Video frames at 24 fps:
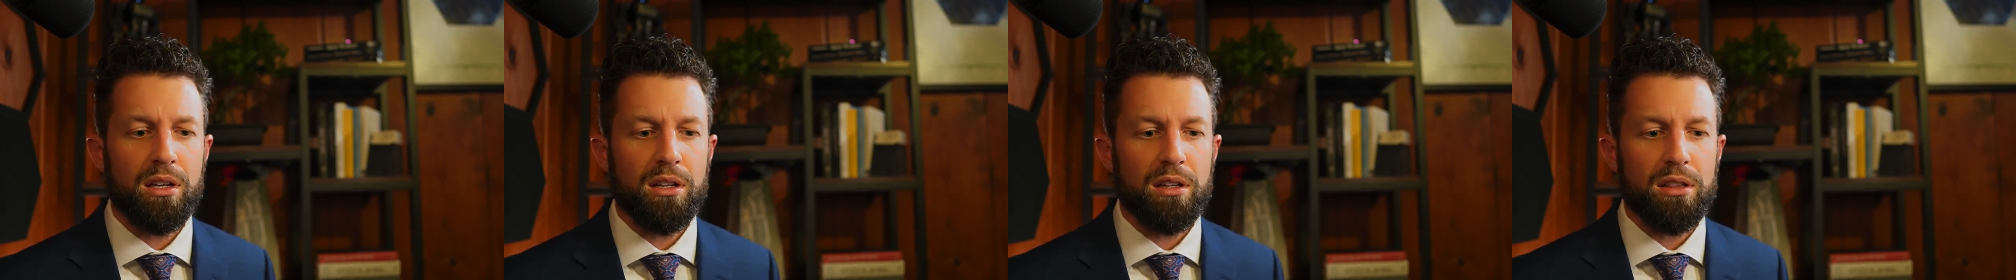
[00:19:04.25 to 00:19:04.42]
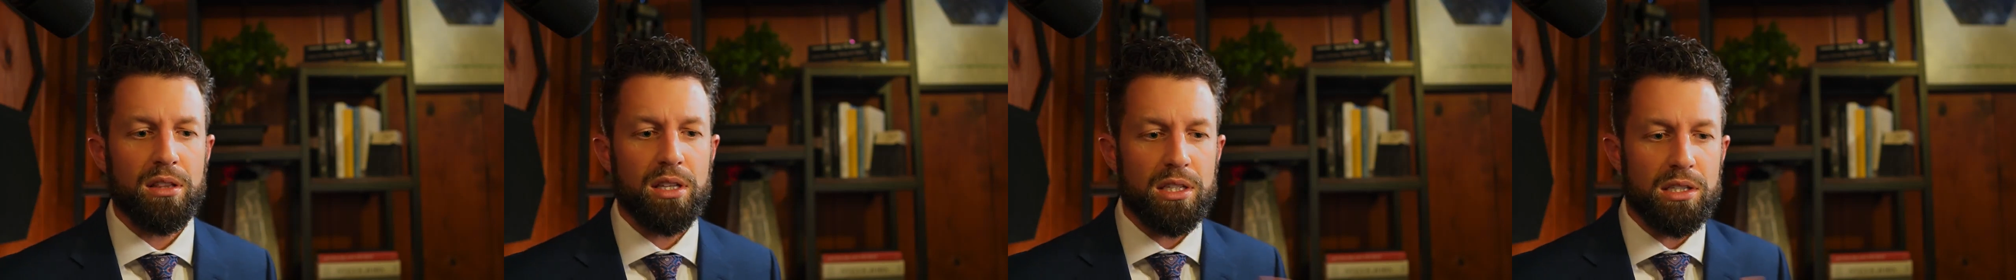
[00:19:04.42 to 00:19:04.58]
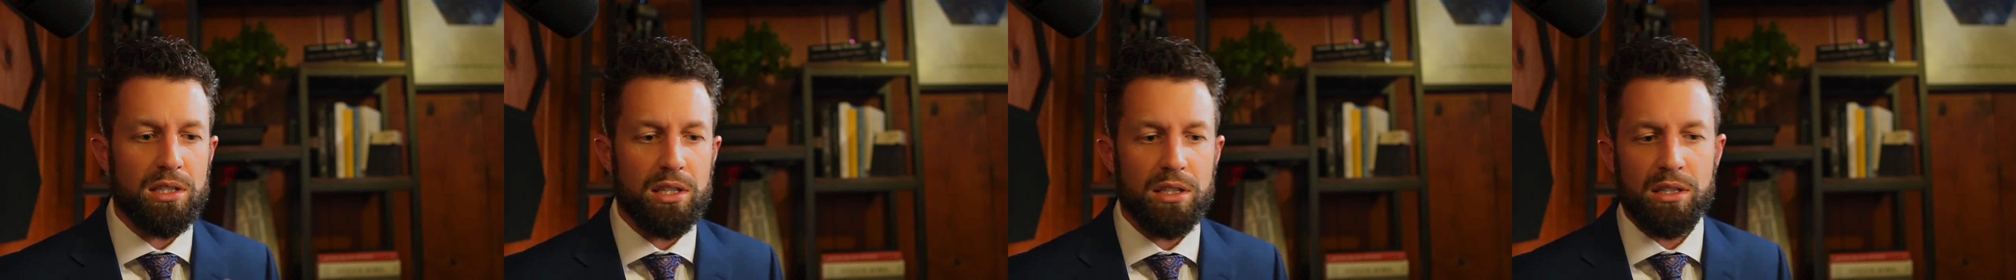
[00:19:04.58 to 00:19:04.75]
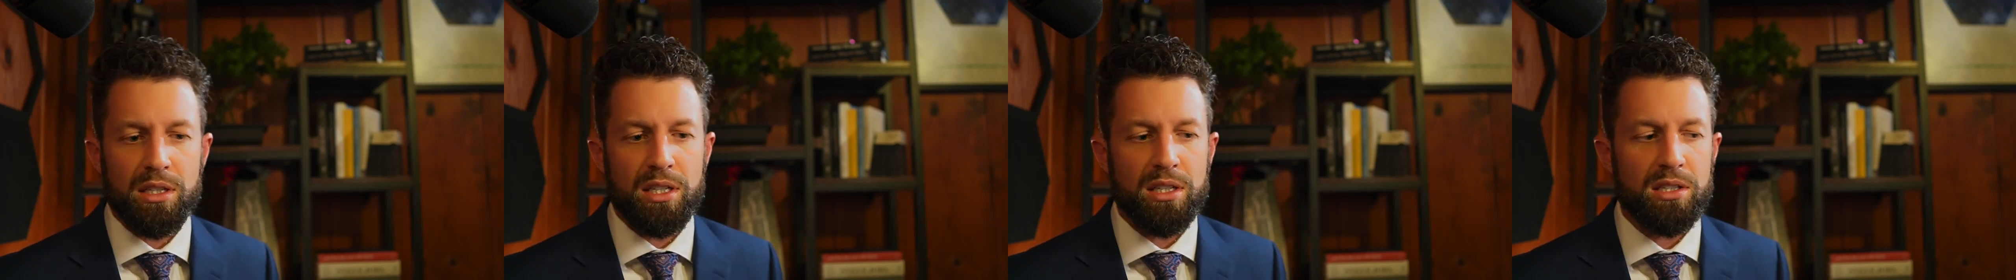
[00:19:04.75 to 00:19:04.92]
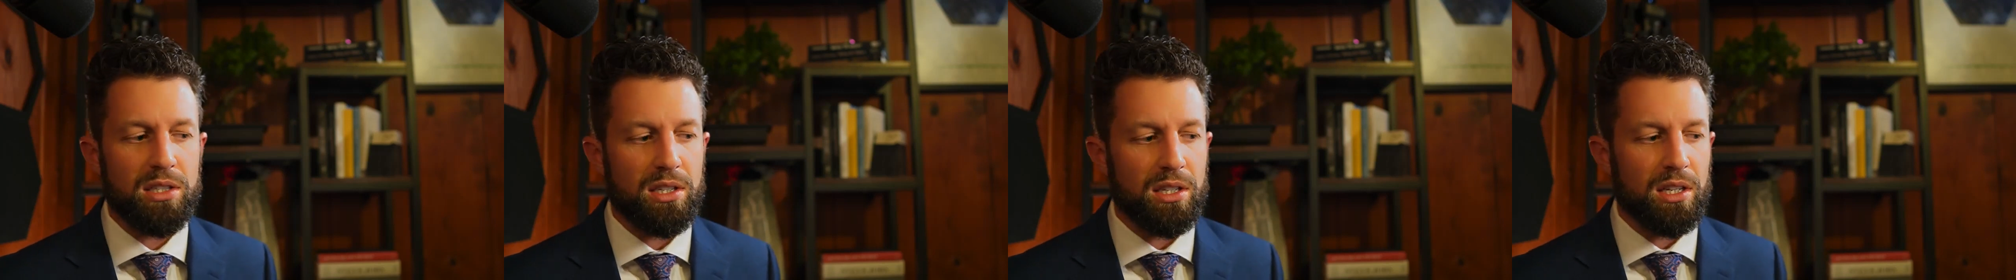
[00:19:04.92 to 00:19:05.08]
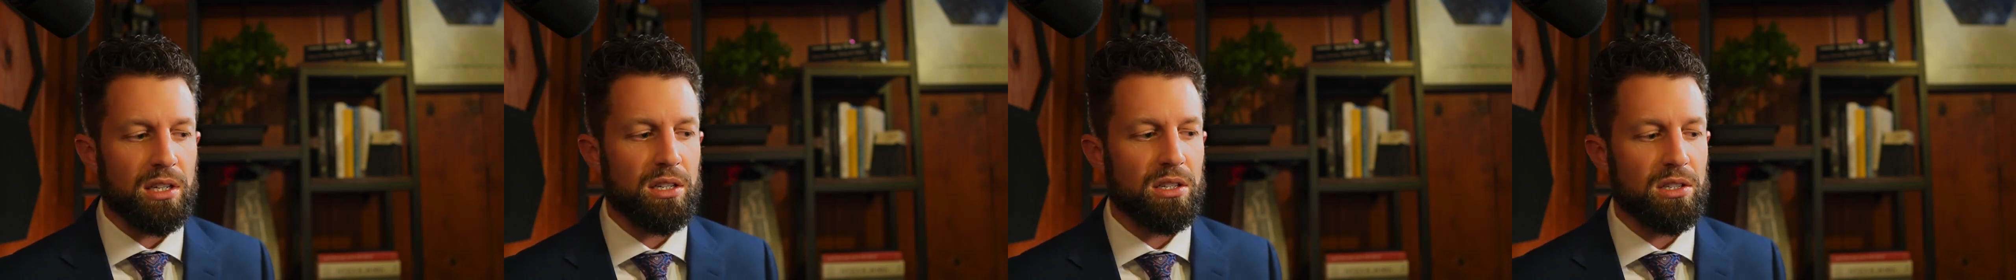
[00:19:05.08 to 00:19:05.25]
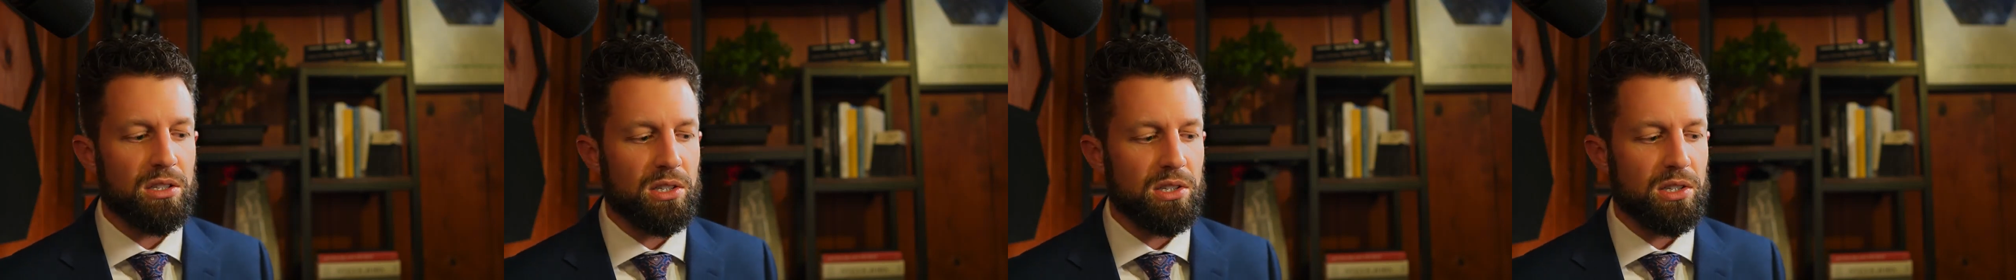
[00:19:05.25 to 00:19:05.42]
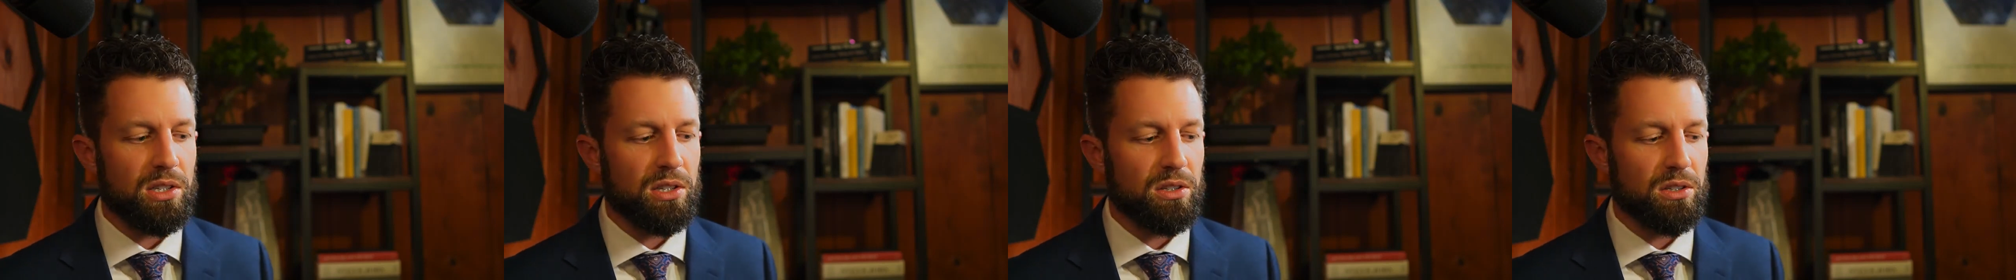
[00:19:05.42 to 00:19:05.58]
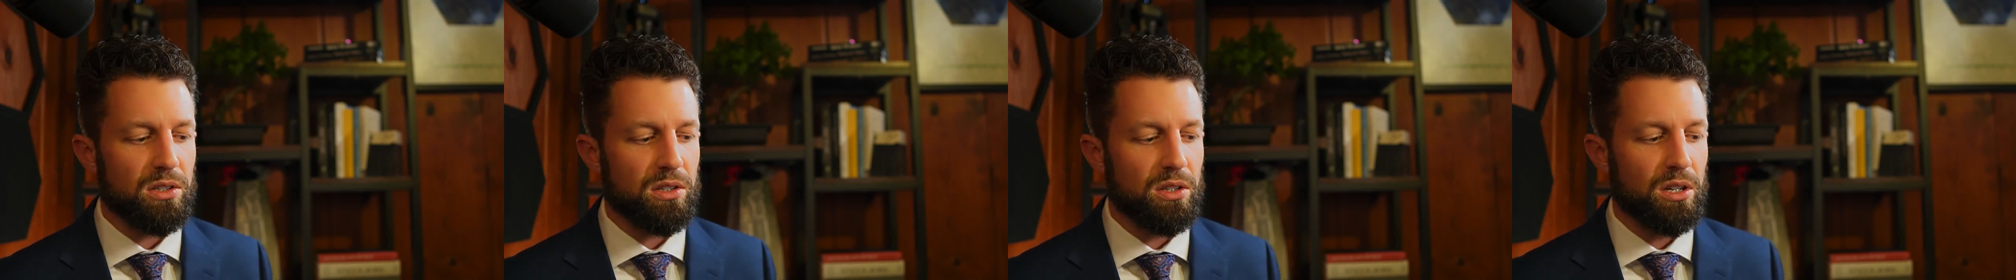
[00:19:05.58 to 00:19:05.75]
This, this
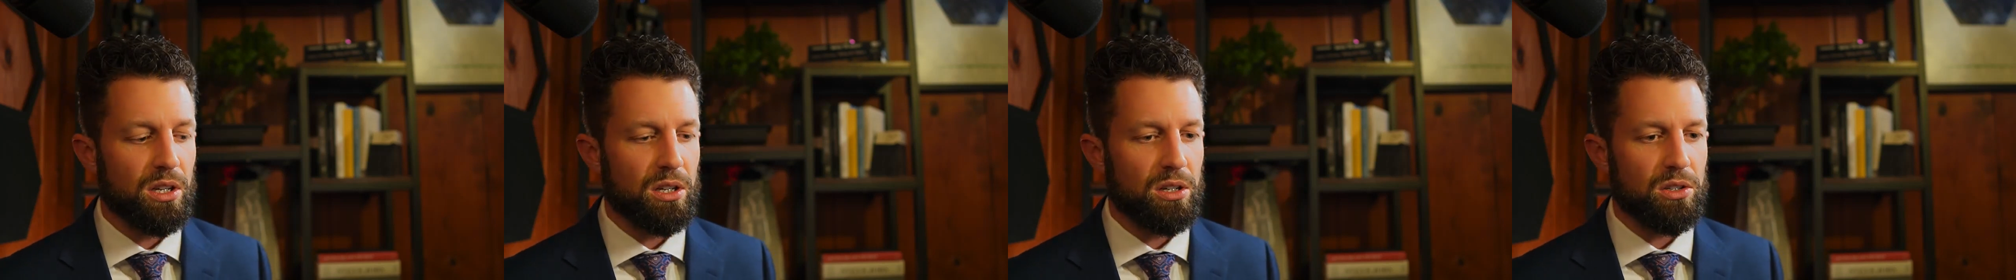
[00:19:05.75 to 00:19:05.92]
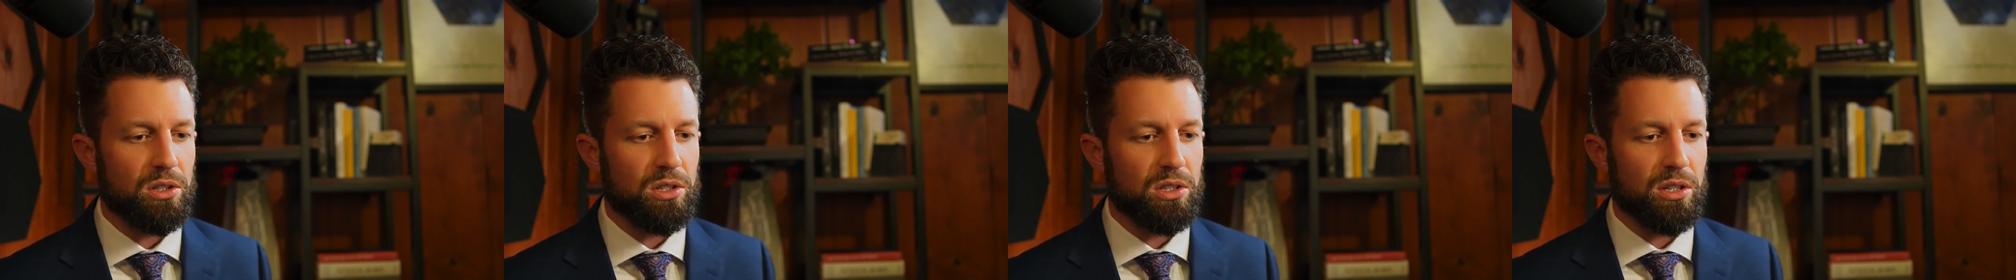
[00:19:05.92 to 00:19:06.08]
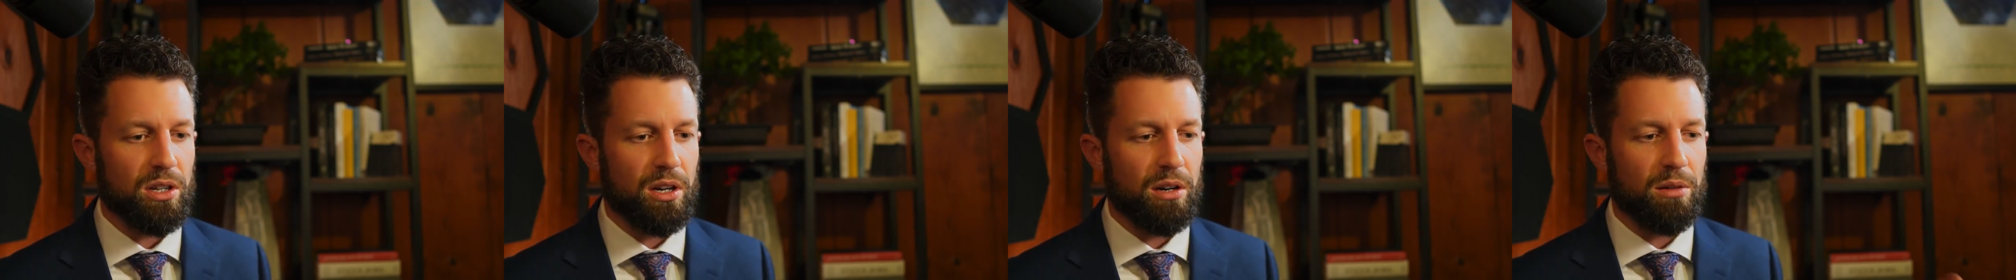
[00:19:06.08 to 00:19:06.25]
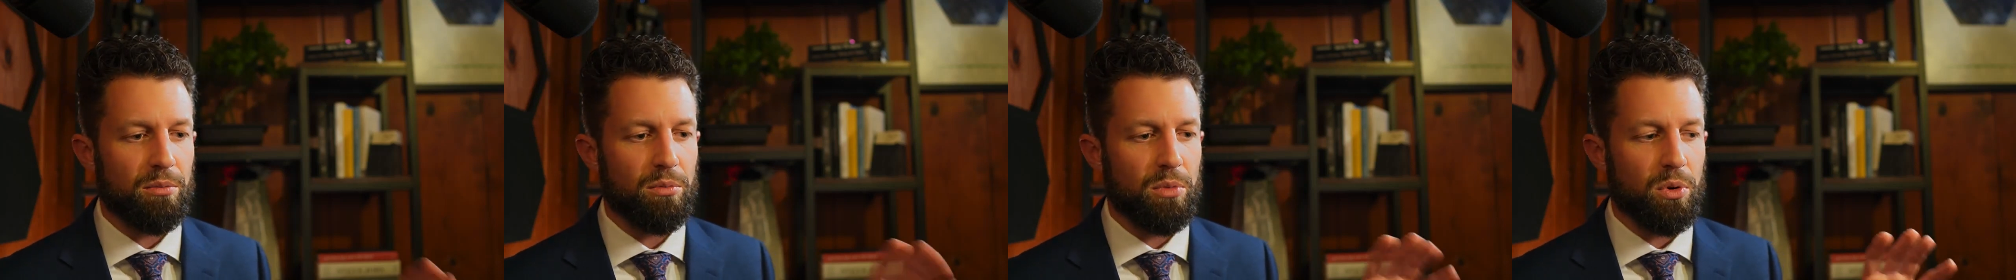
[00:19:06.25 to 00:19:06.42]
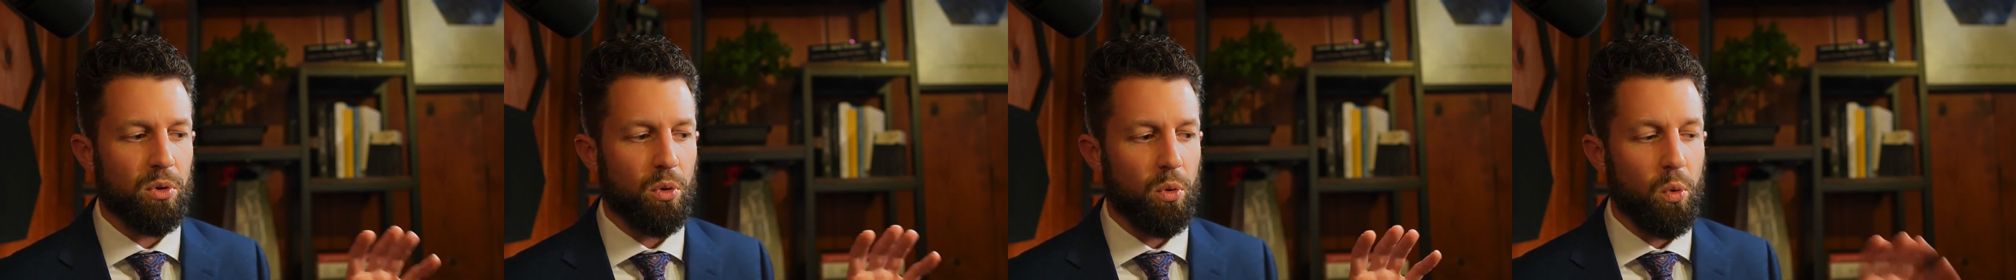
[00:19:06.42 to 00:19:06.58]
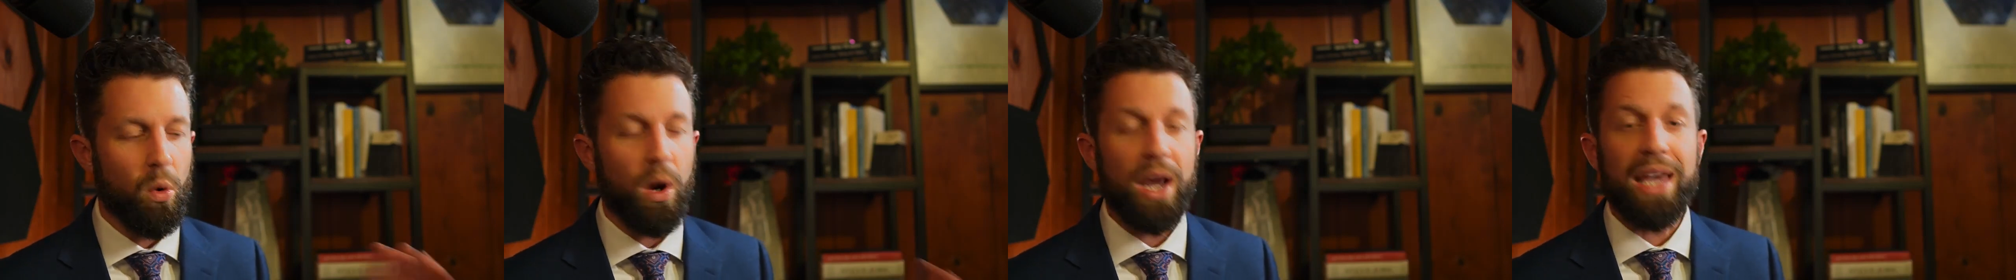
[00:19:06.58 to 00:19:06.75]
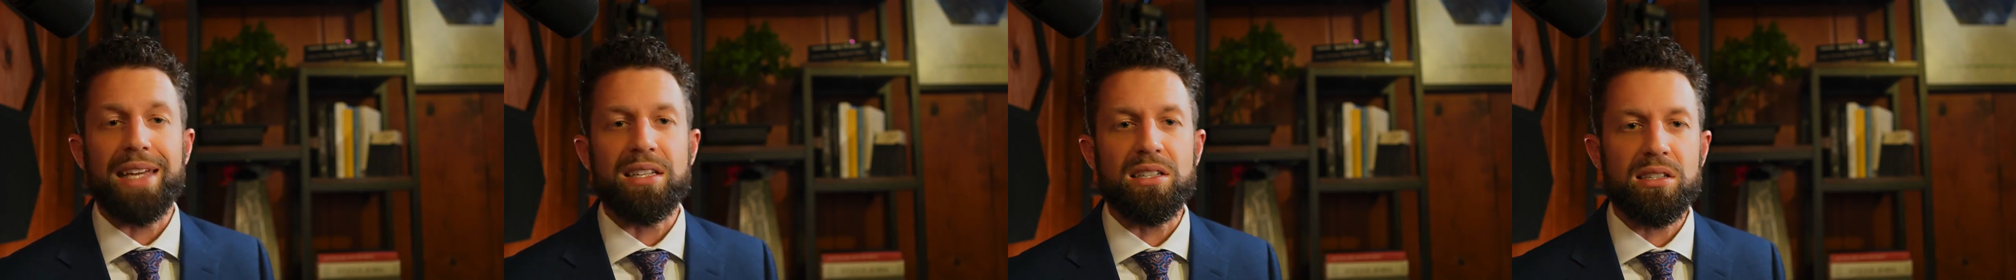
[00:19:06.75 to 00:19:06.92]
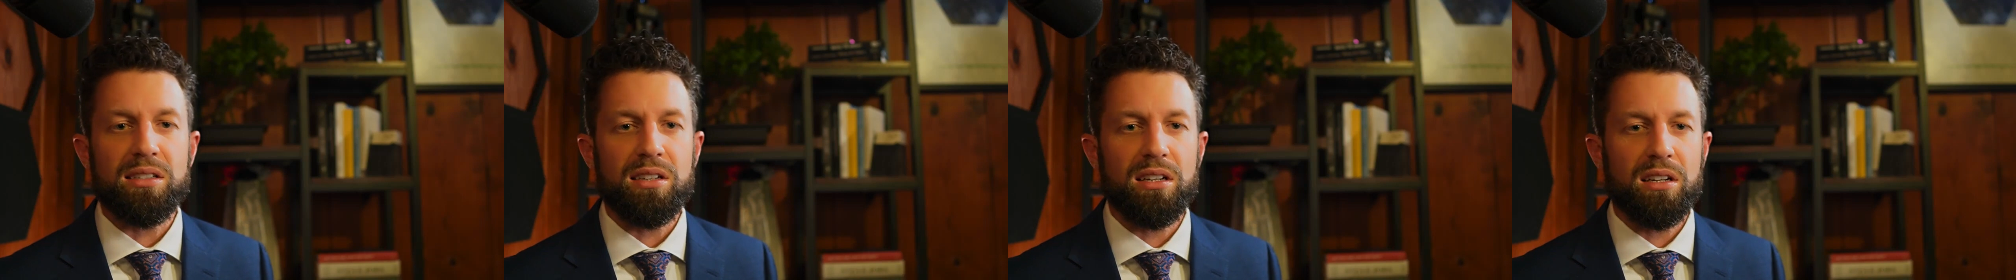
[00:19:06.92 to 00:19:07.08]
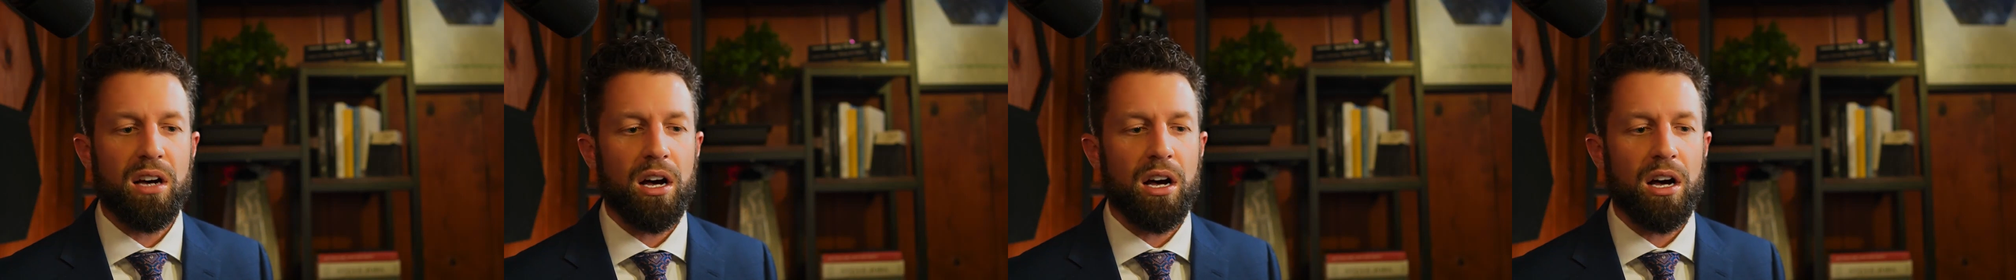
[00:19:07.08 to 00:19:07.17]
is some weight